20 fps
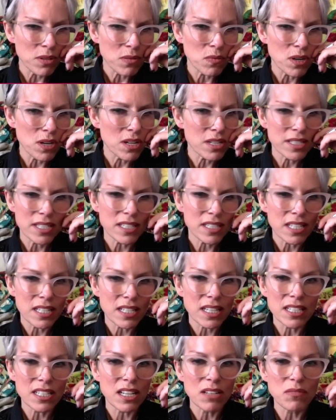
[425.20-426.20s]
the words? He said,
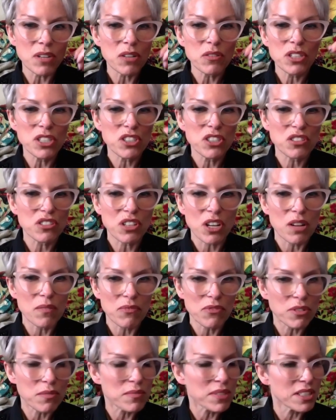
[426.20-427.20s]
I don't know. You just got
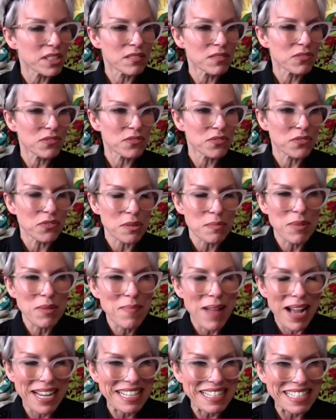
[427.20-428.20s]
them from you from a
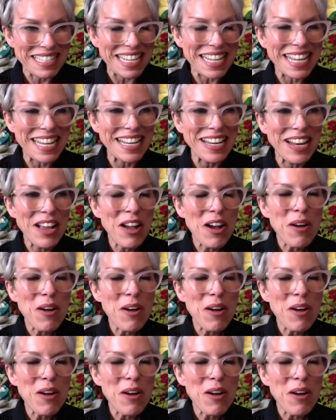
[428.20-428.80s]
magazine.